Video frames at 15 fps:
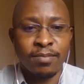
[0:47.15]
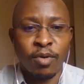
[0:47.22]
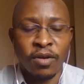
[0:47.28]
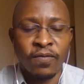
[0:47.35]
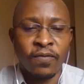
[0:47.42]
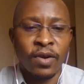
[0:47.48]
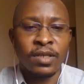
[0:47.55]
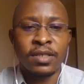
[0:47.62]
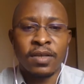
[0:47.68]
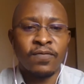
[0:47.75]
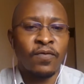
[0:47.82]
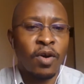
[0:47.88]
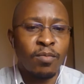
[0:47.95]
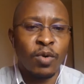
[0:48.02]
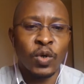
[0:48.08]
But first and
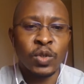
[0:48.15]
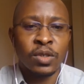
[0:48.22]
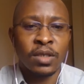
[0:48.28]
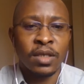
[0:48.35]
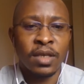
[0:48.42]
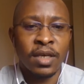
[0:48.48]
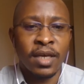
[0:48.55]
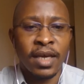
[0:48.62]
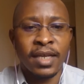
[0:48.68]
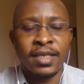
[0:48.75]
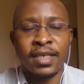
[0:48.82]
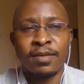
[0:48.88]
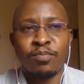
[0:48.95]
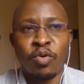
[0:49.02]
foremost, it is